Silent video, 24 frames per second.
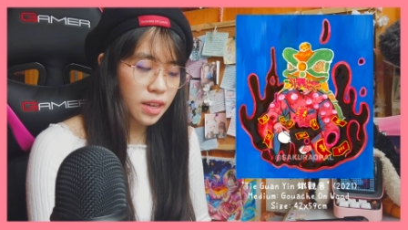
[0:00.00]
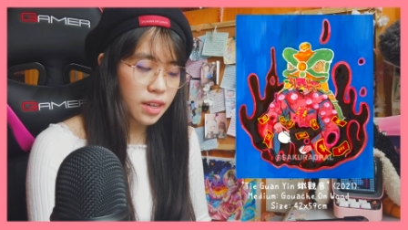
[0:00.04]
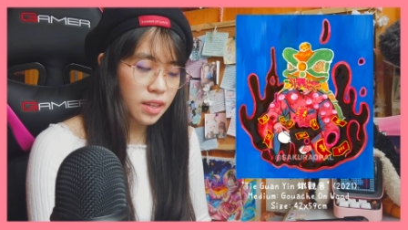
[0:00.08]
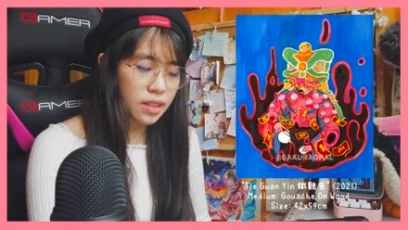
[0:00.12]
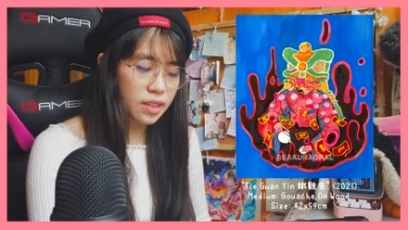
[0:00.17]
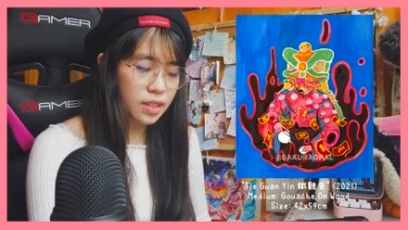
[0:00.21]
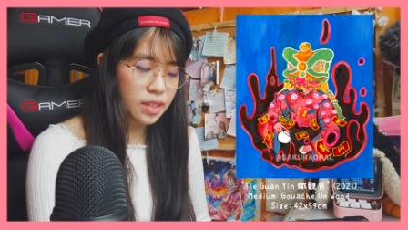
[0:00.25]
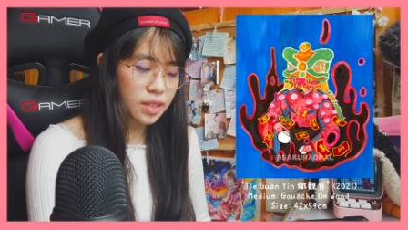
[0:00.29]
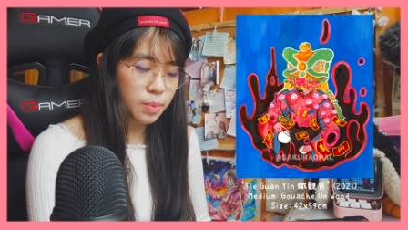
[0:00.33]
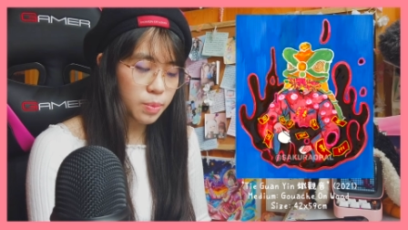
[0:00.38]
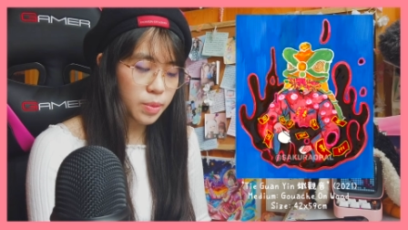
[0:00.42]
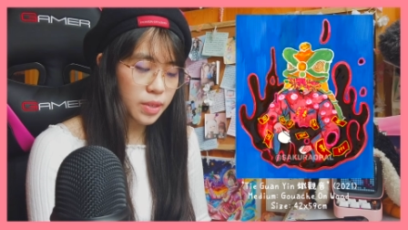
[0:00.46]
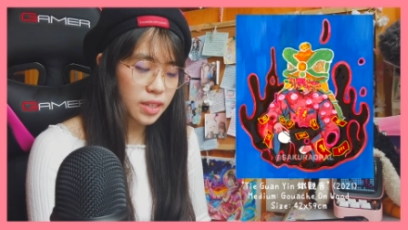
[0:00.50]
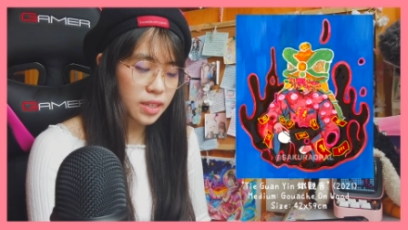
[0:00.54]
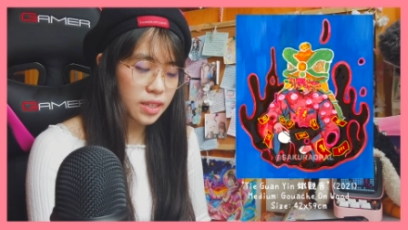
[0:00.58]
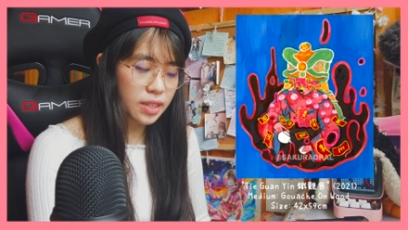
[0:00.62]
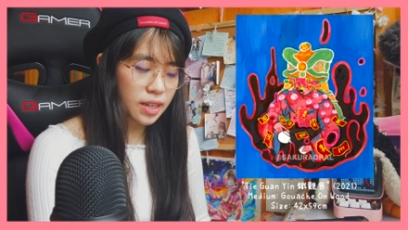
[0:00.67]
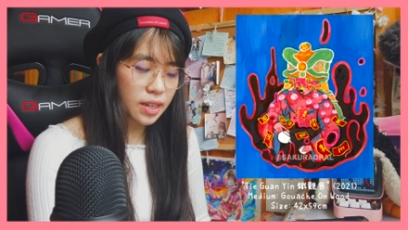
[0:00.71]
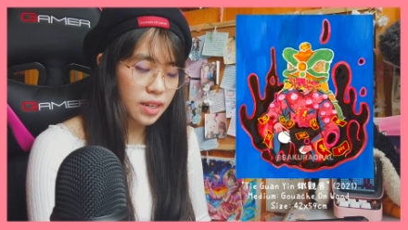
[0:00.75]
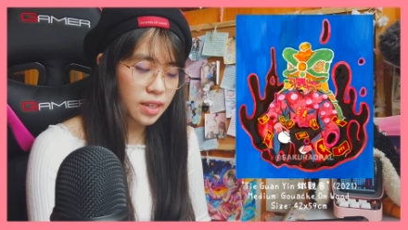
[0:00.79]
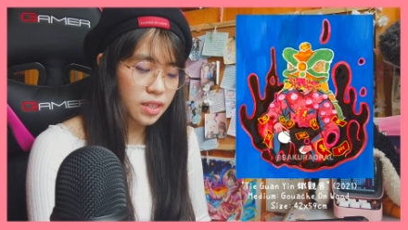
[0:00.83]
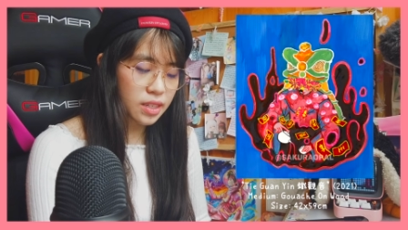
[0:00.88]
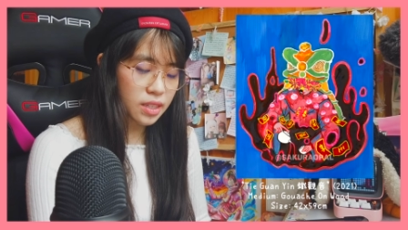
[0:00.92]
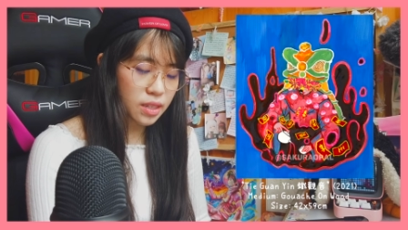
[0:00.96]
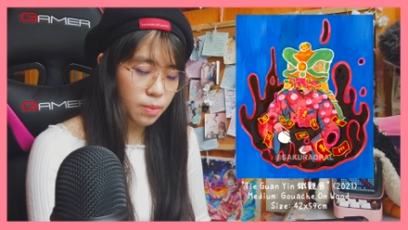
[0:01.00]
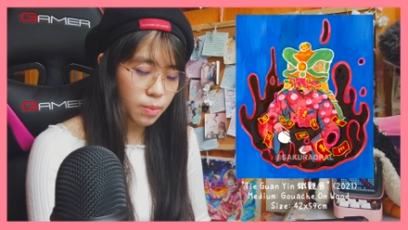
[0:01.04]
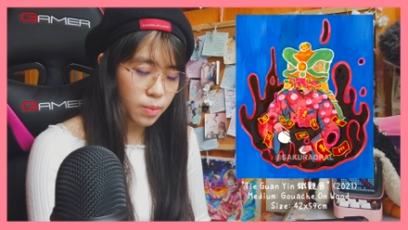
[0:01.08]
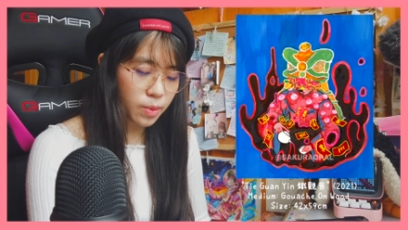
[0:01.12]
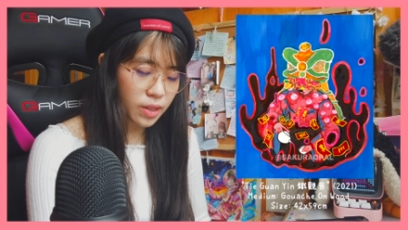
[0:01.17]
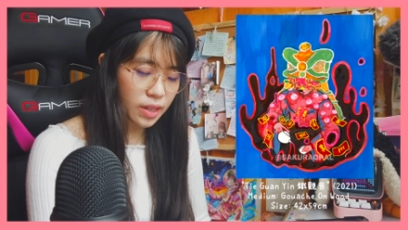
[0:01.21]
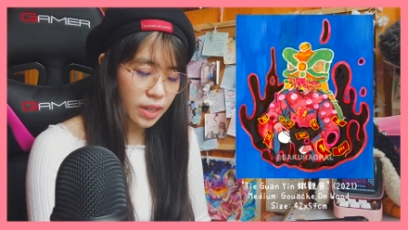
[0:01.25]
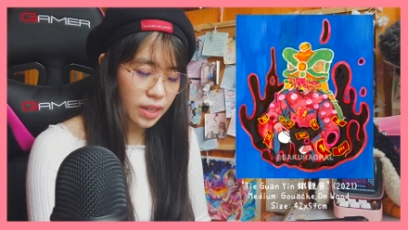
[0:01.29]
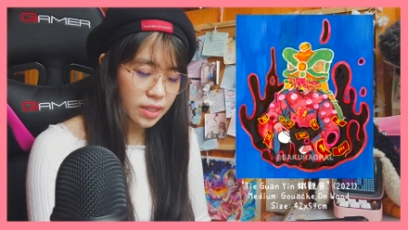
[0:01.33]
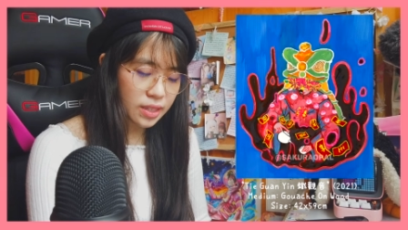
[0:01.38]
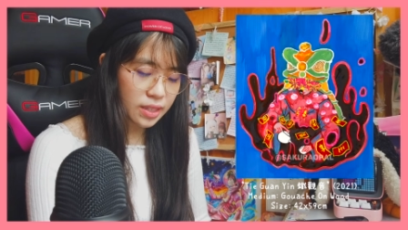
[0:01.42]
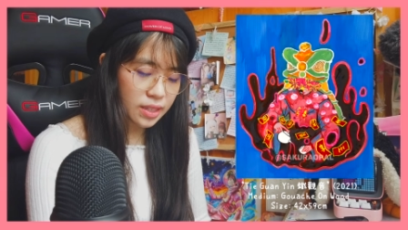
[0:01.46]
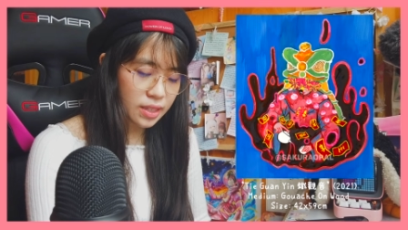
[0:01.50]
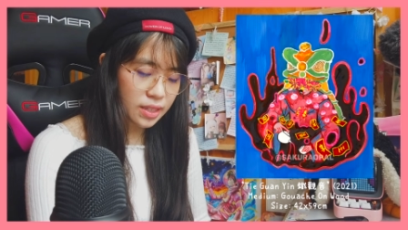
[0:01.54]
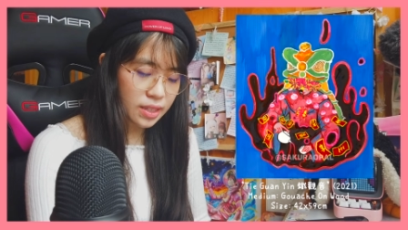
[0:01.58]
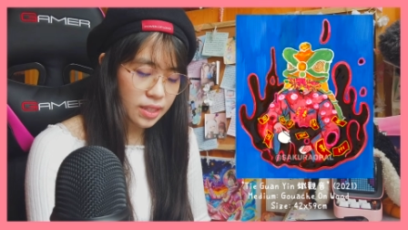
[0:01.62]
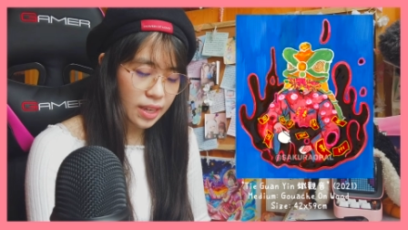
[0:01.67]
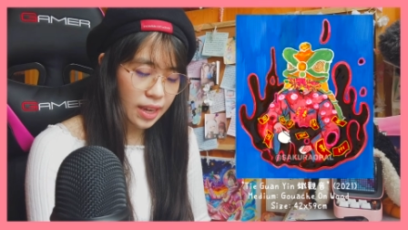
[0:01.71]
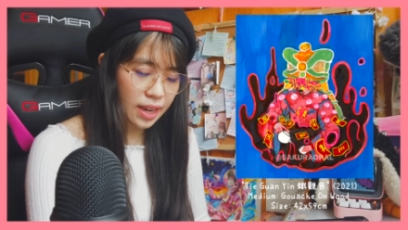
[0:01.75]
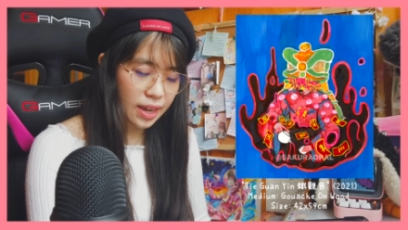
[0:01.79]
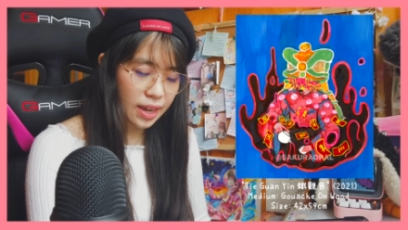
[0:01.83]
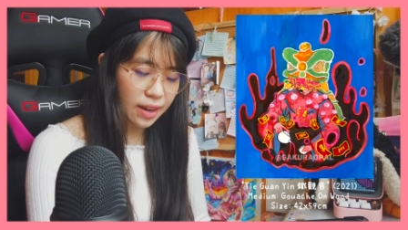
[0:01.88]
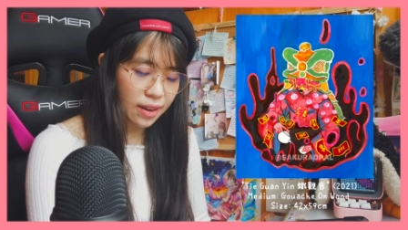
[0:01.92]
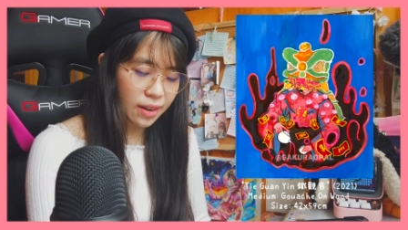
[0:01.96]
And this piece kind of
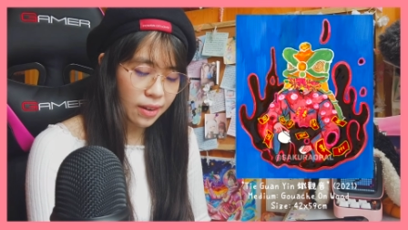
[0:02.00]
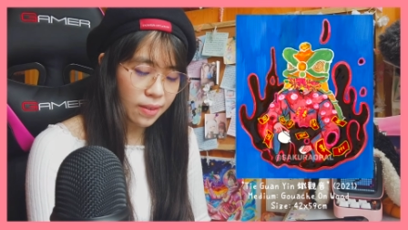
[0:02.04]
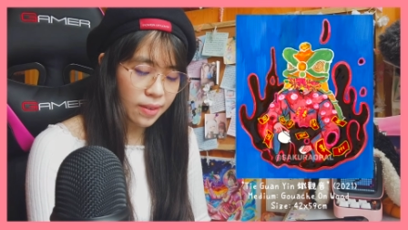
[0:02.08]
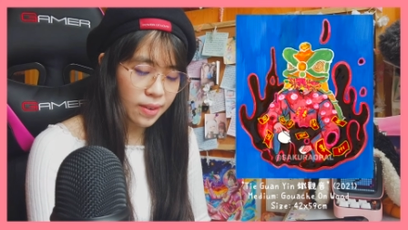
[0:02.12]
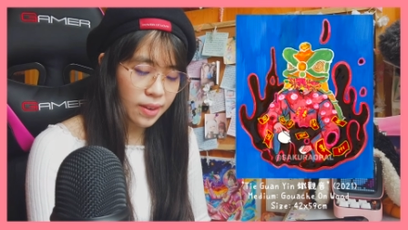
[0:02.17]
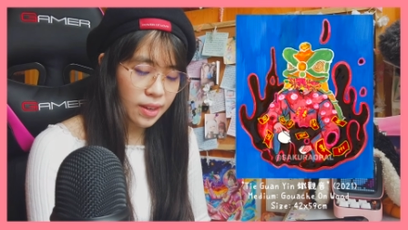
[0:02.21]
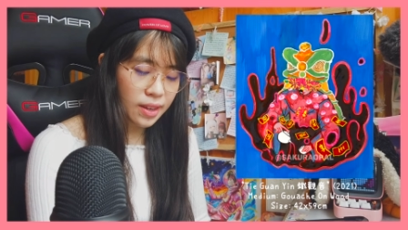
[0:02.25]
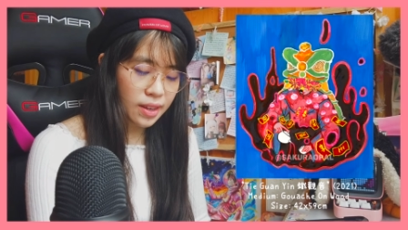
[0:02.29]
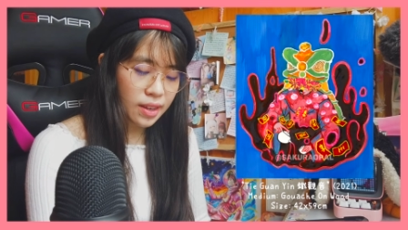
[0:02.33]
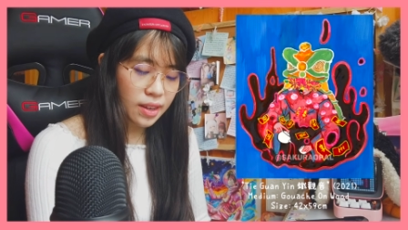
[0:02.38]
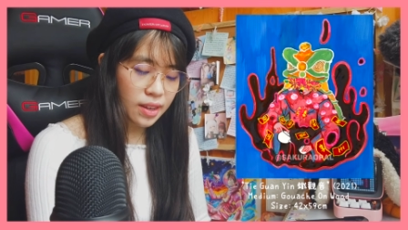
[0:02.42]
symbolizes how